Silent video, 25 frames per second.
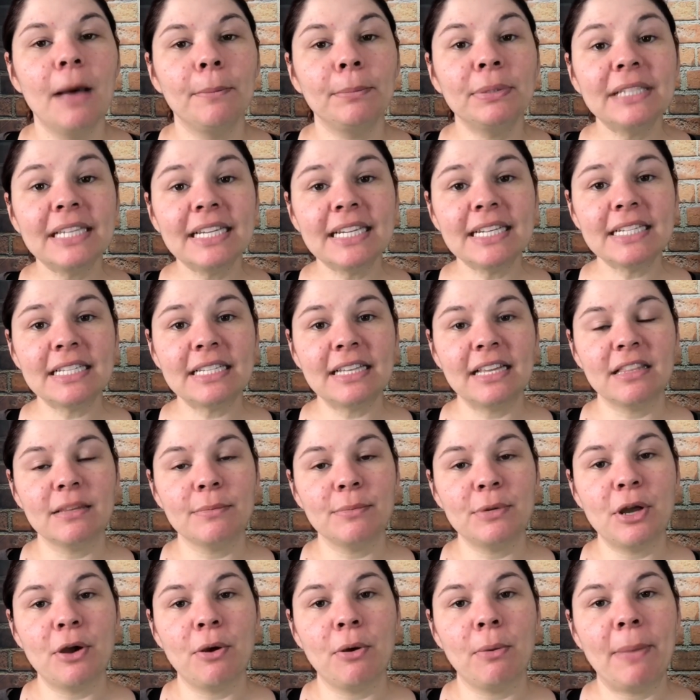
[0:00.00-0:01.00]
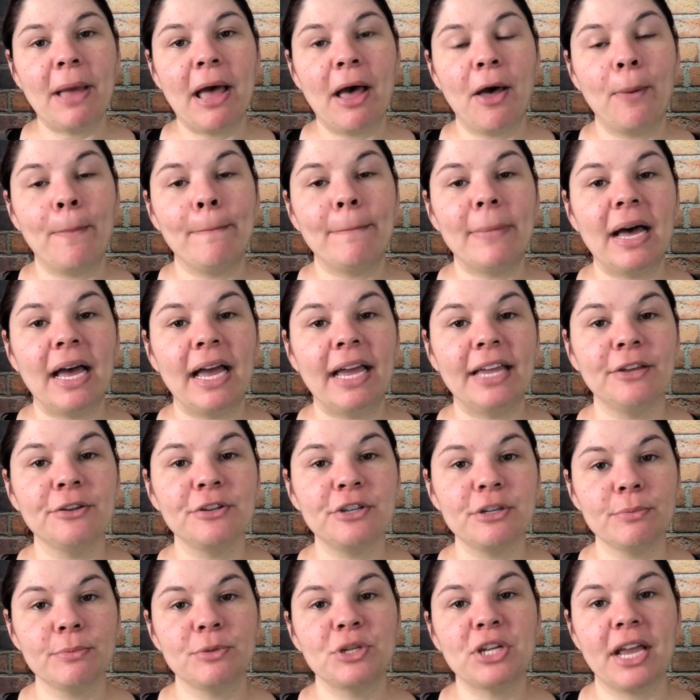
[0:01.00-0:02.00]
please let them know about my
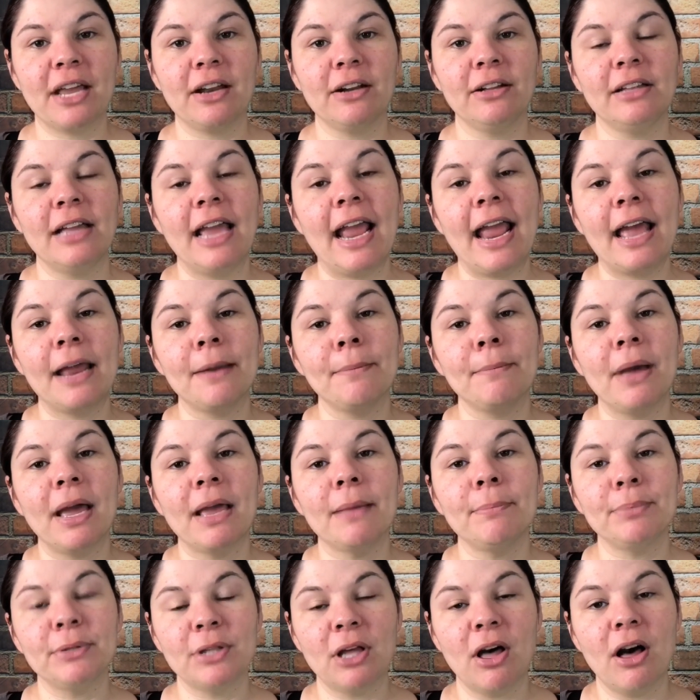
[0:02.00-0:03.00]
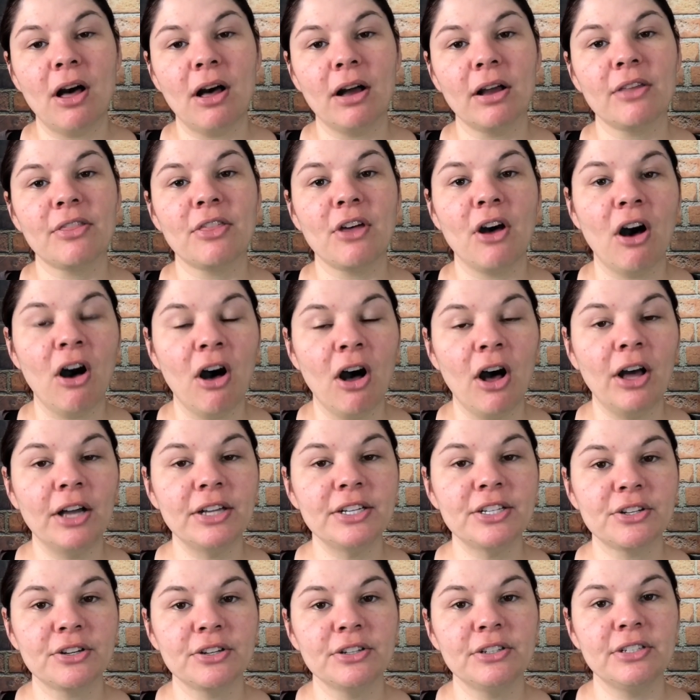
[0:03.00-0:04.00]
YouTube channel and my blog,
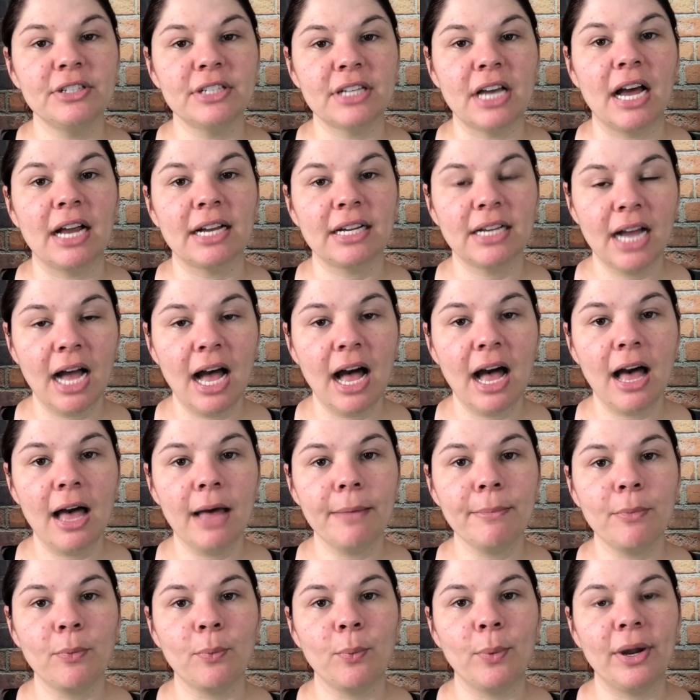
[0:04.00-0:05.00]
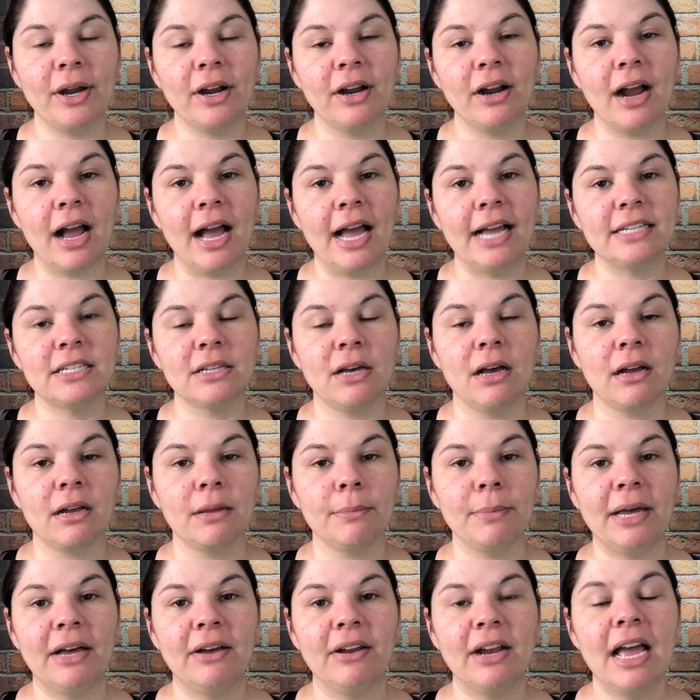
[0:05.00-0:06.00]
thehauntgirl.com, where I talk
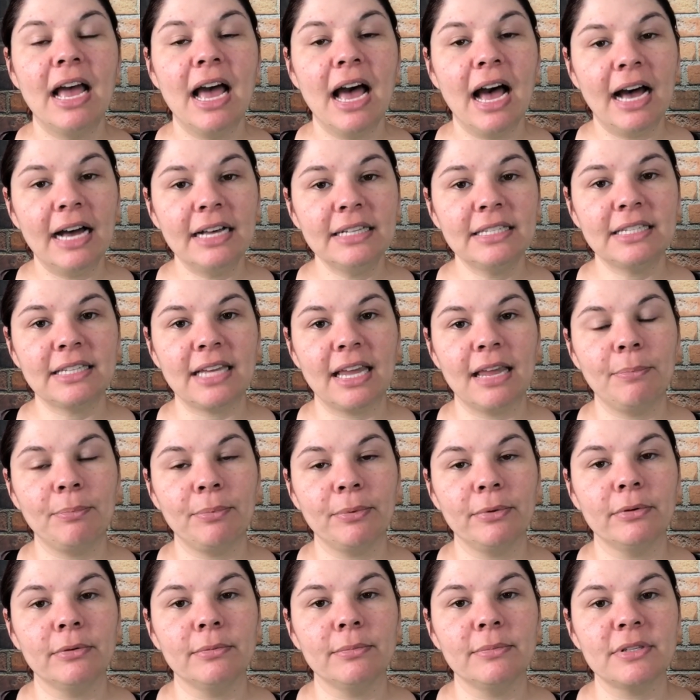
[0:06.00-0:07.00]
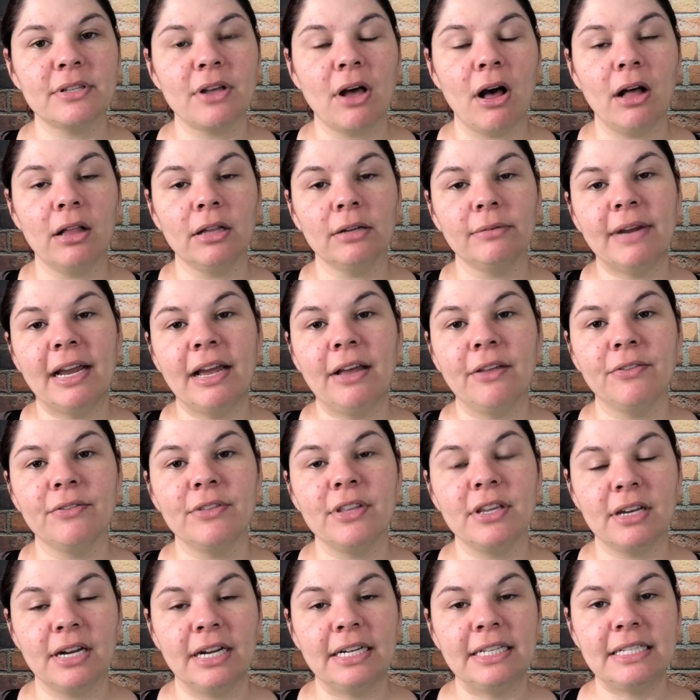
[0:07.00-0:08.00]
about escape rooms all around
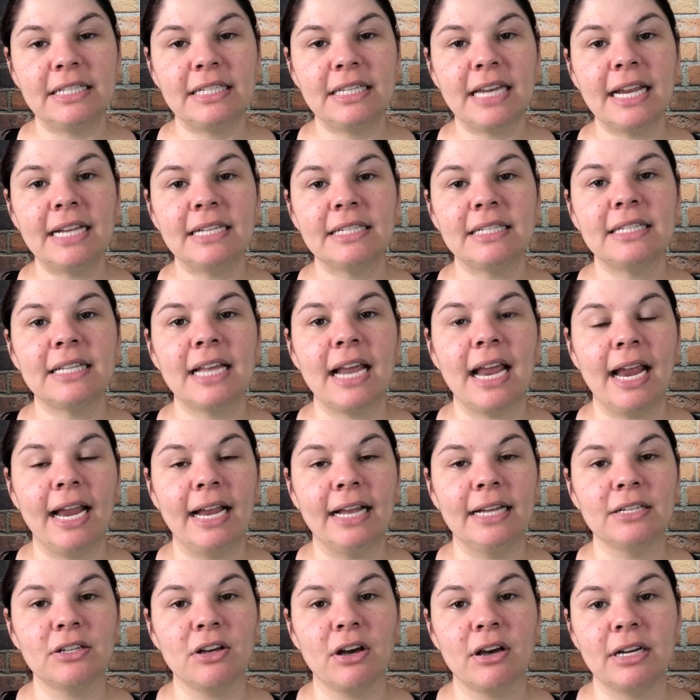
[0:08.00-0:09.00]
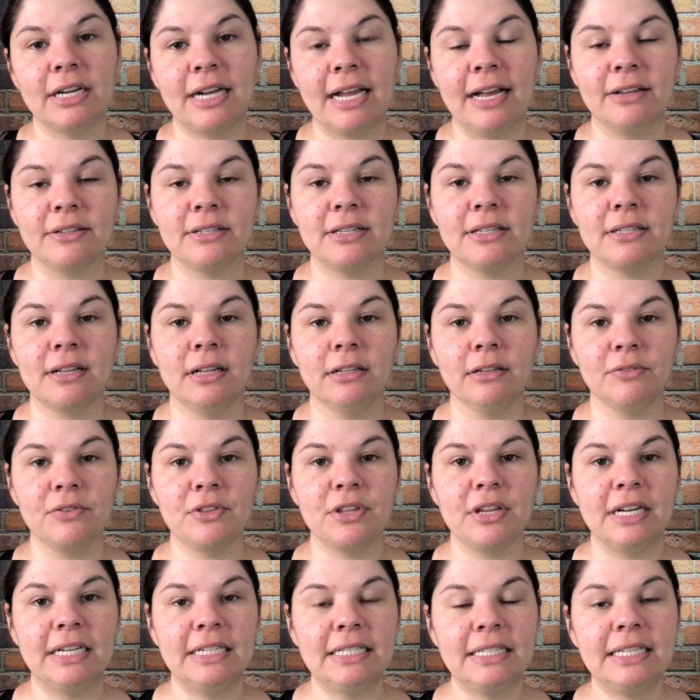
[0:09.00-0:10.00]
the United States and haunted houses all over
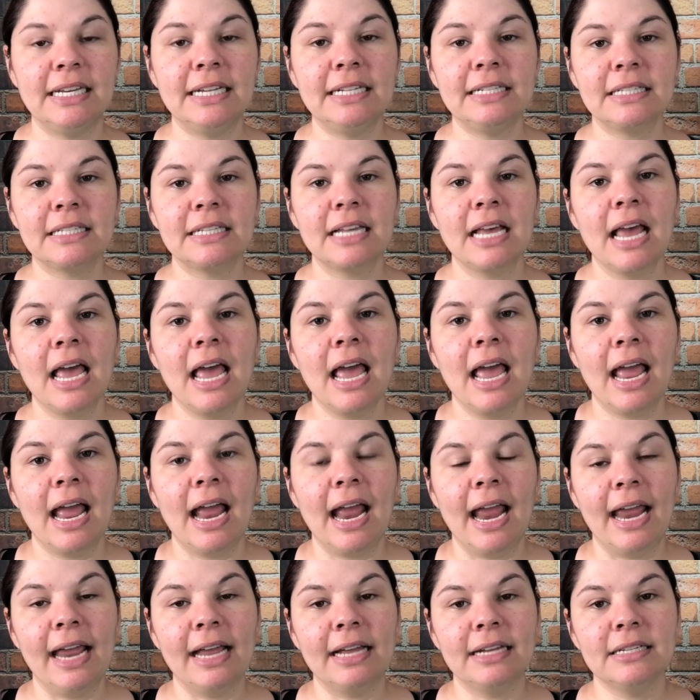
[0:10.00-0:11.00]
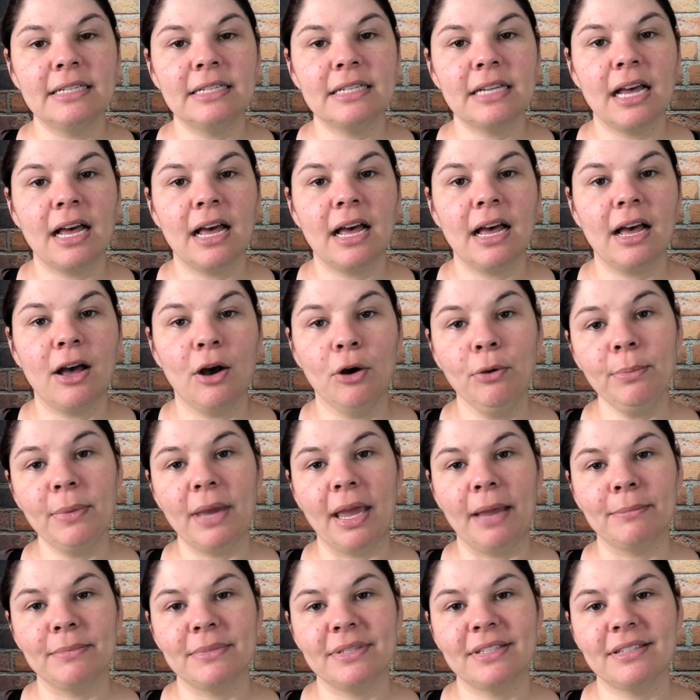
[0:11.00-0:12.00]
the United States and uh, home
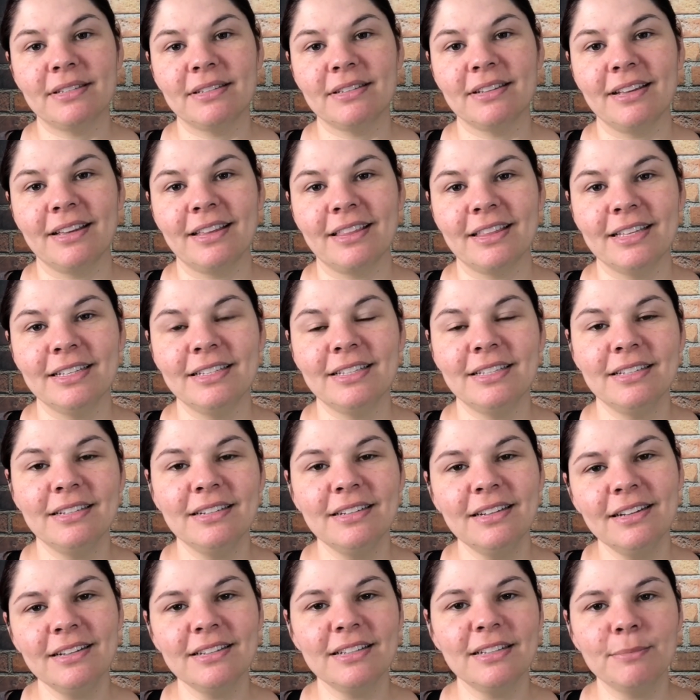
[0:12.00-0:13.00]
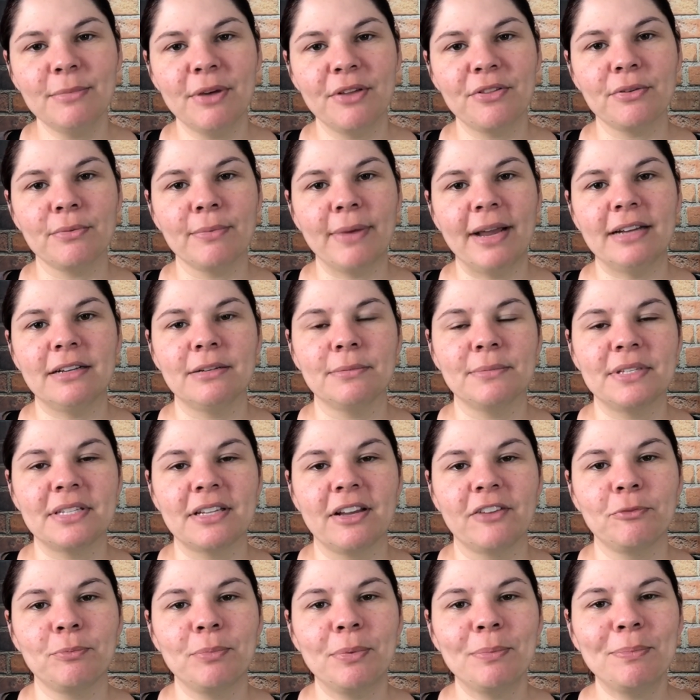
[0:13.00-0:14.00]
games like this and, some other random
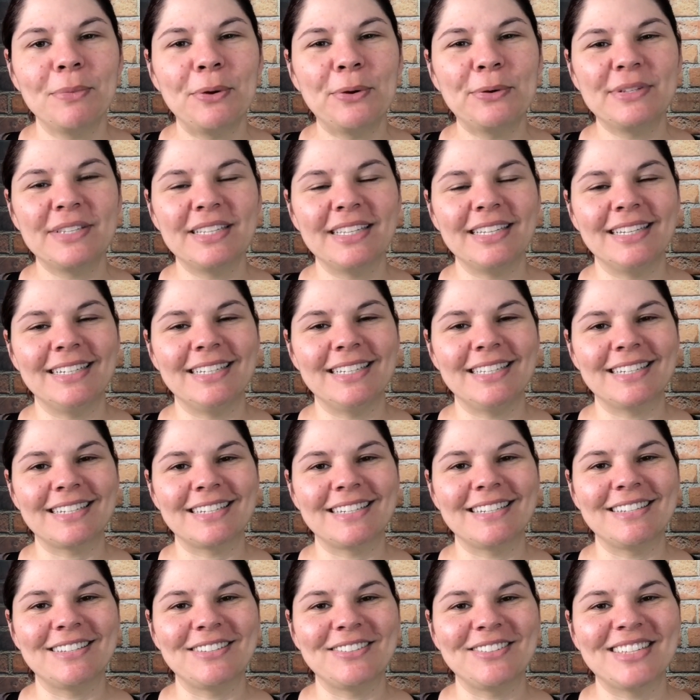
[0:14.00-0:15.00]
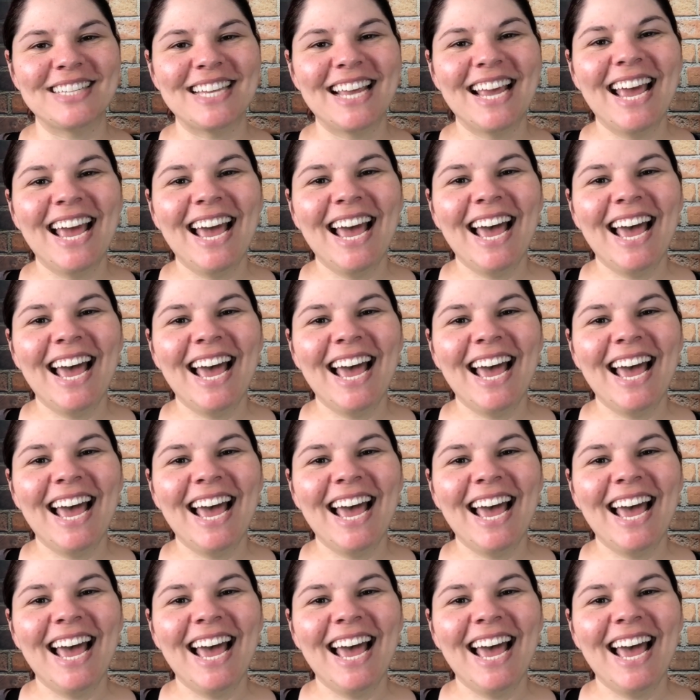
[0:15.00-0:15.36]
stuff, but mostly I stick to those.